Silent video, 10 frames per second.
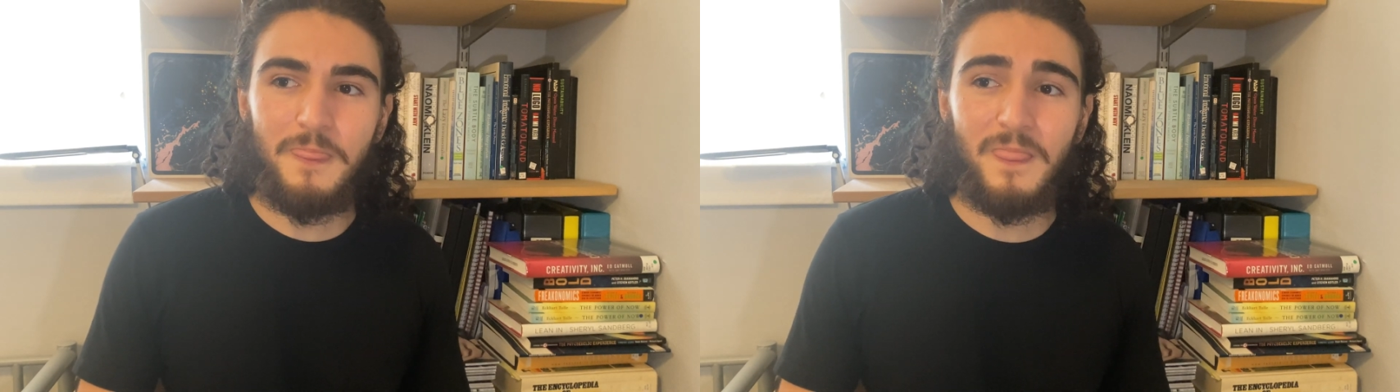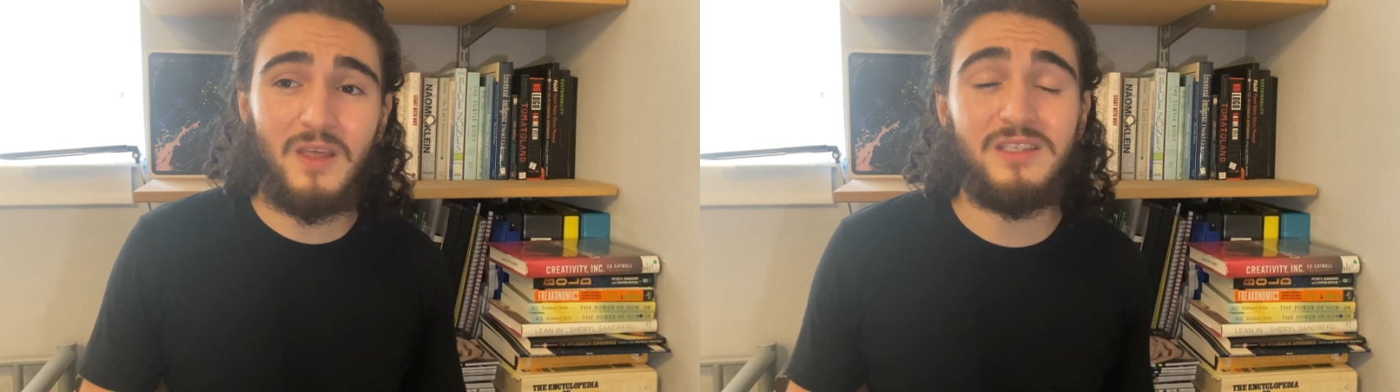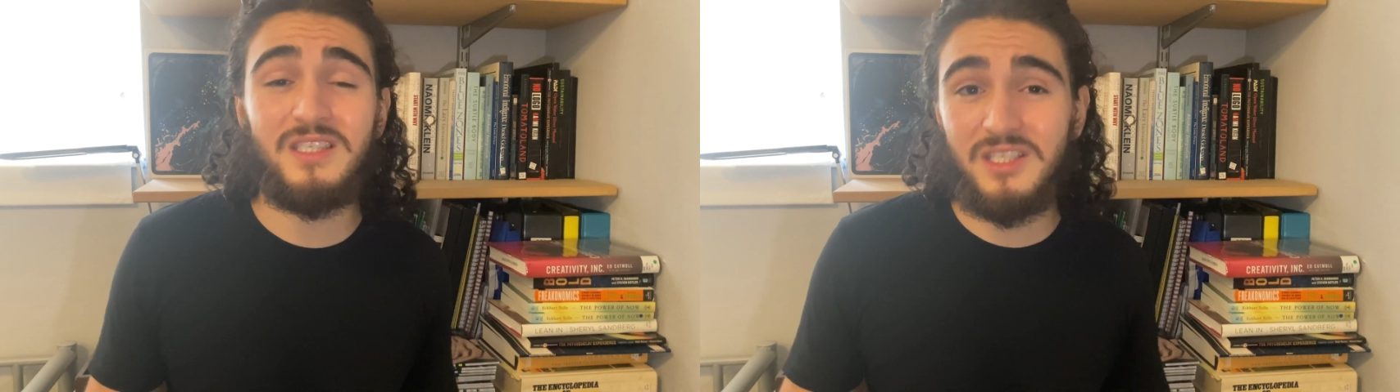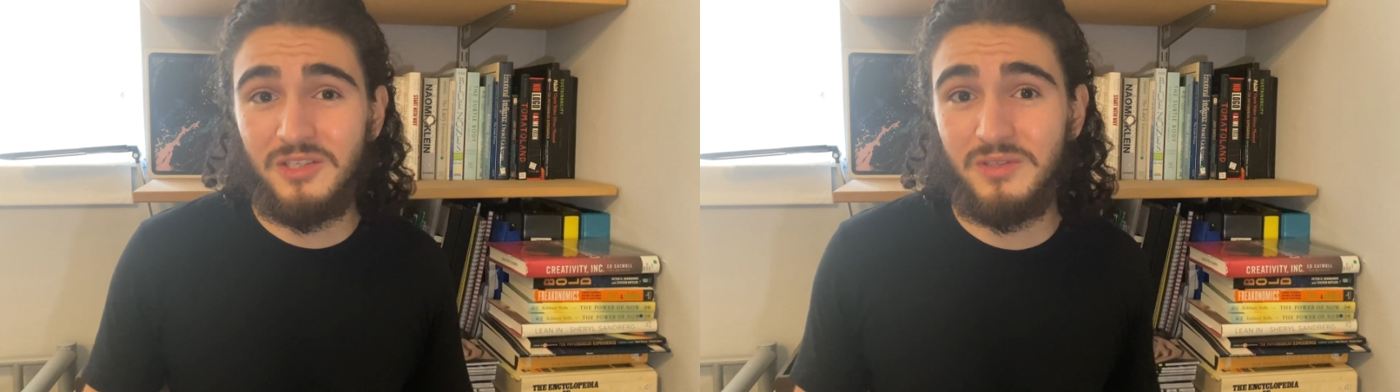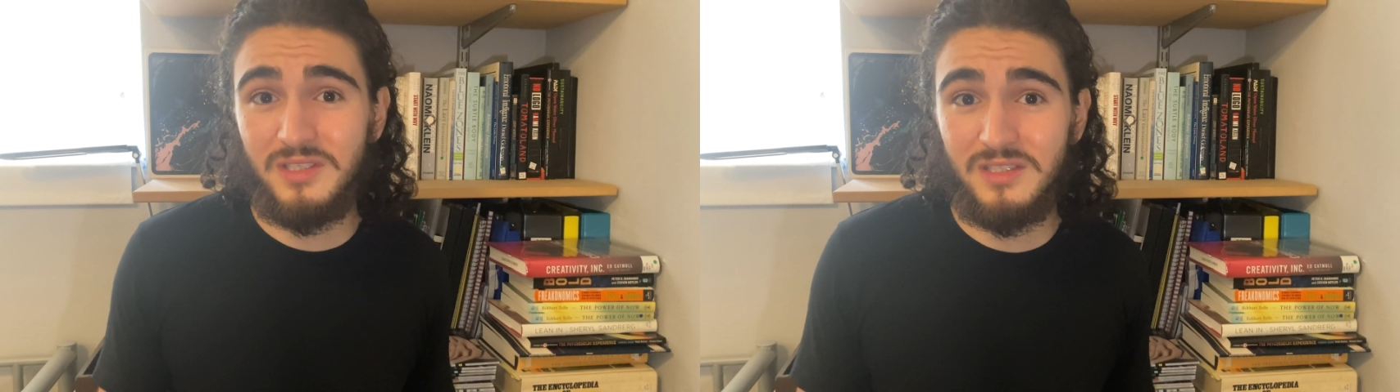
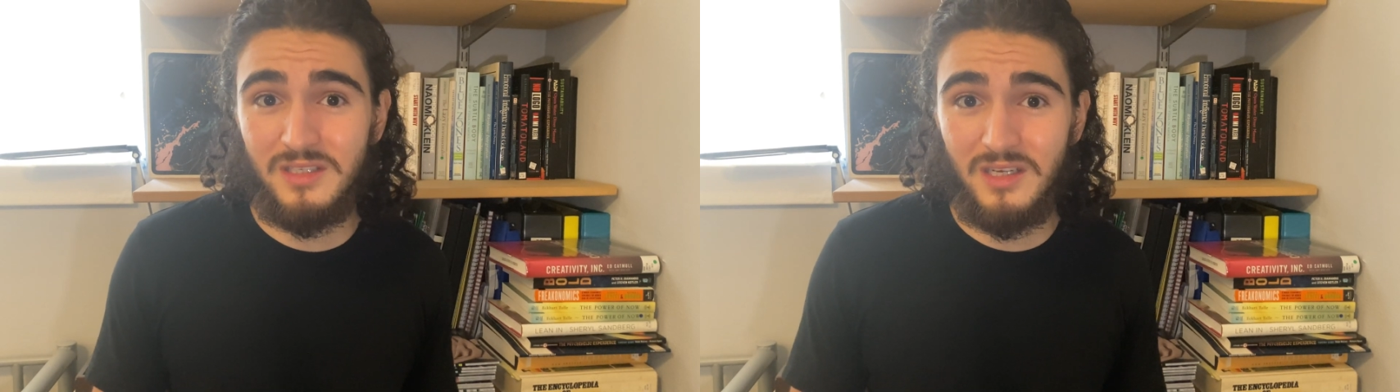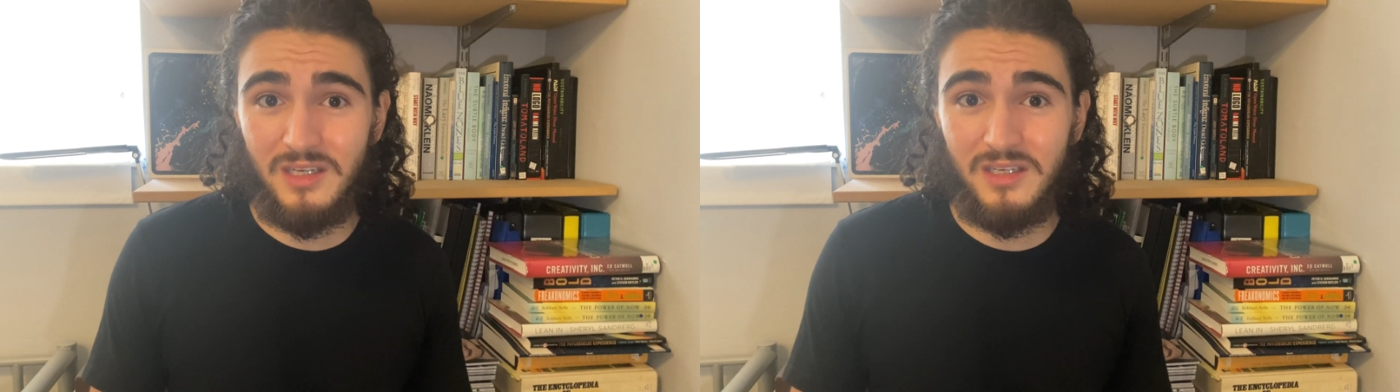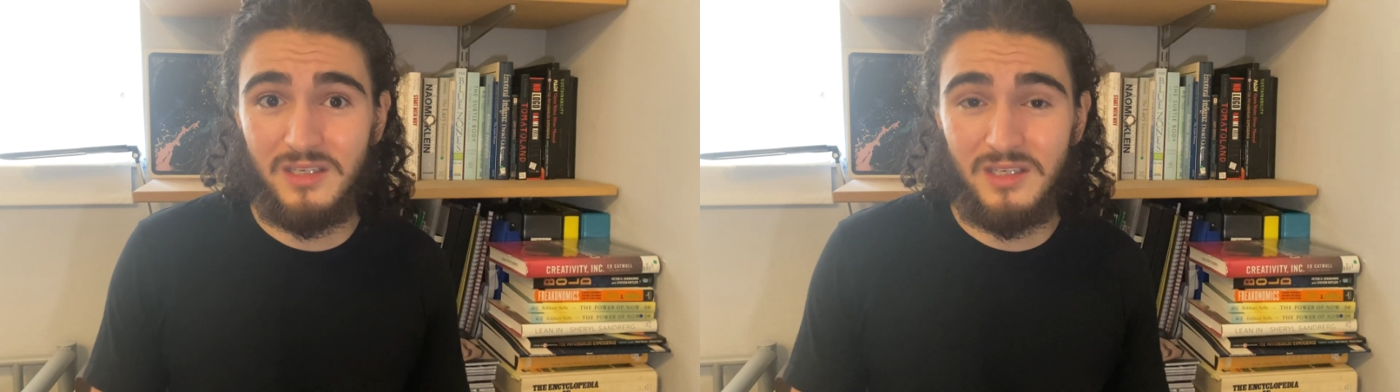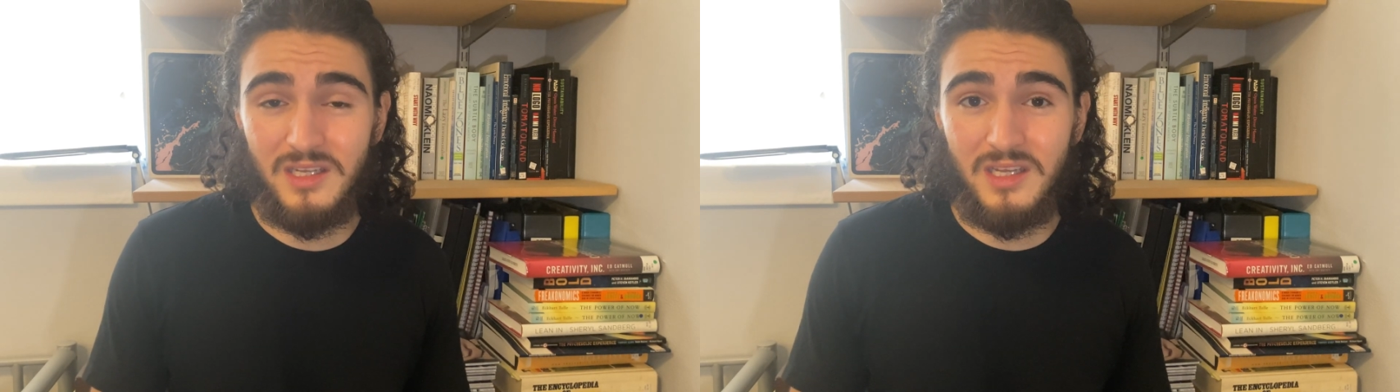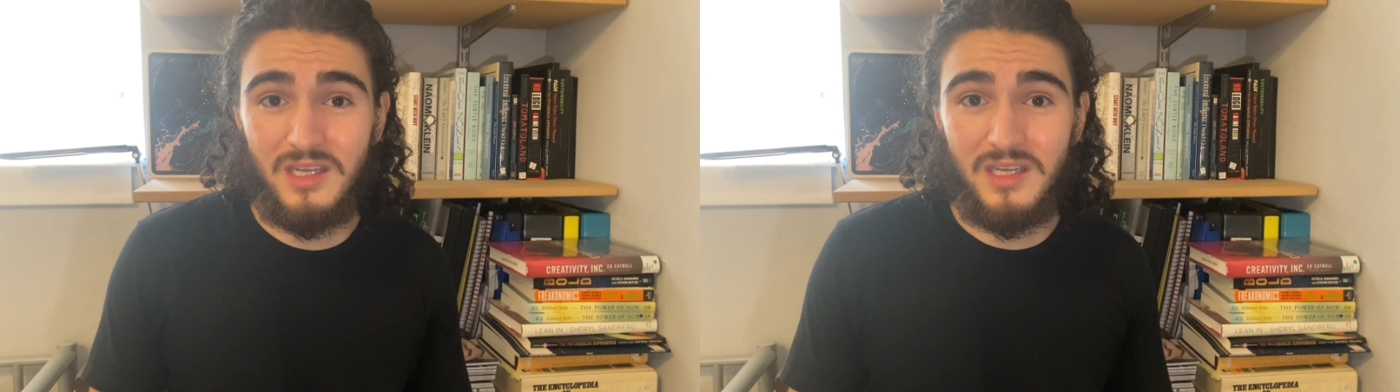Continuous
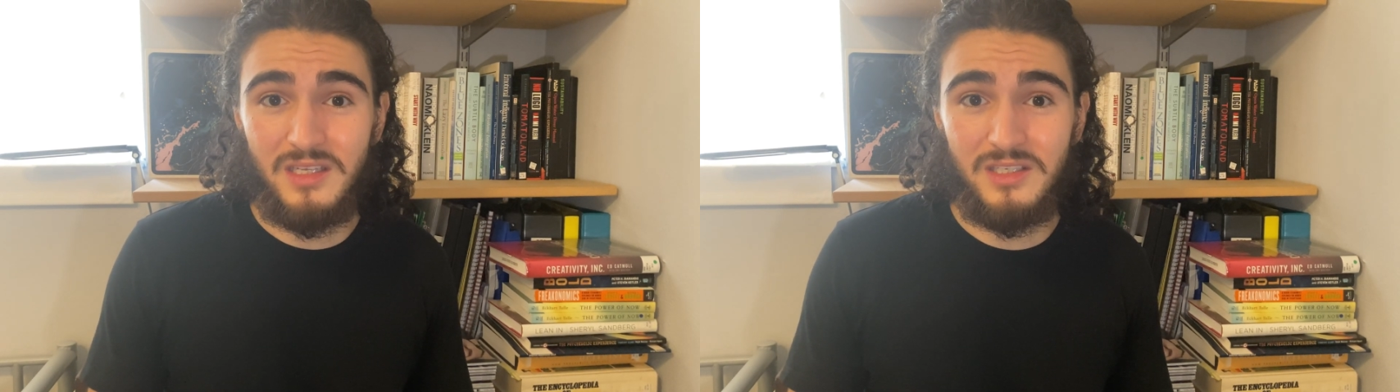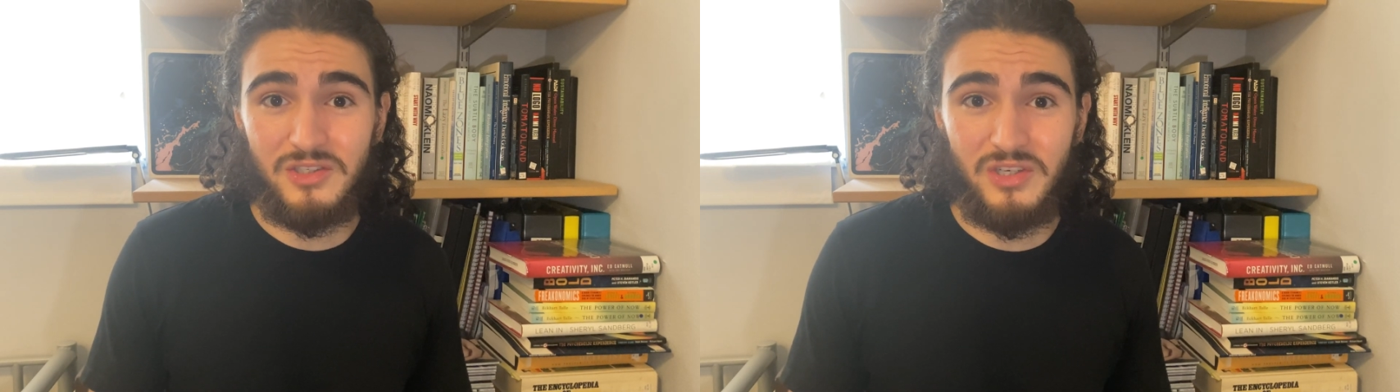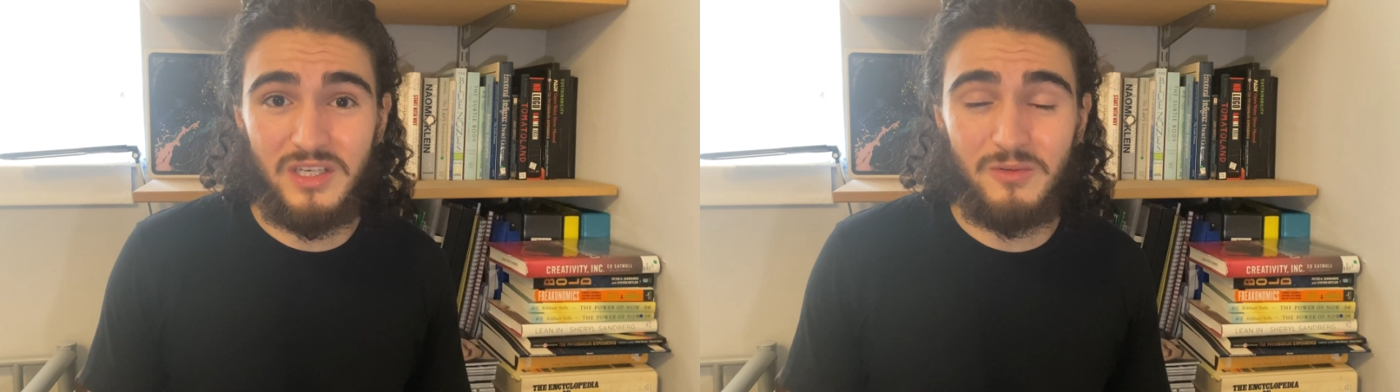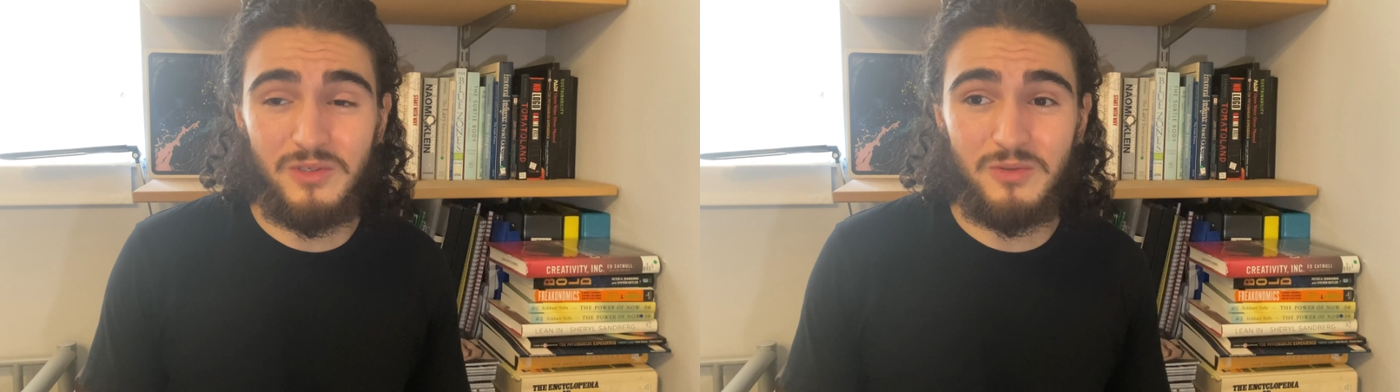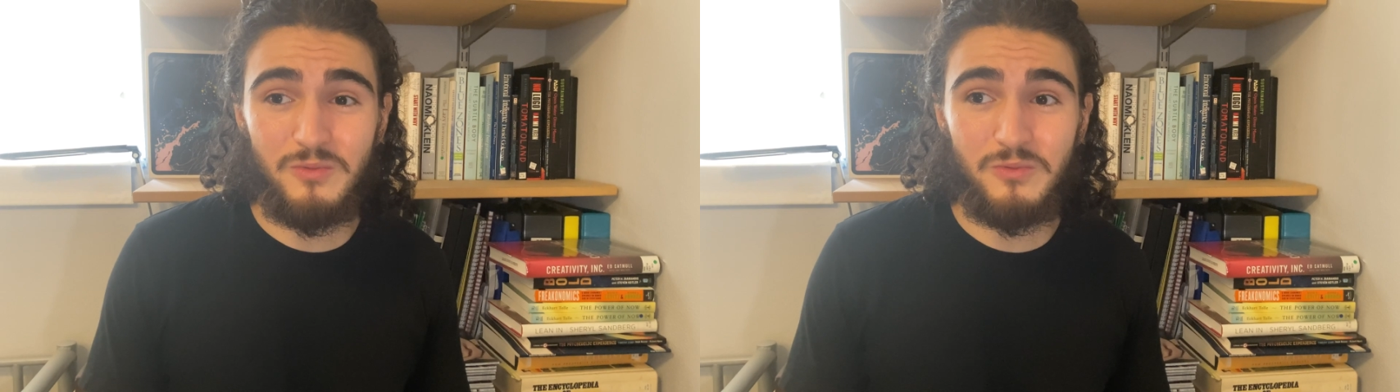discrete was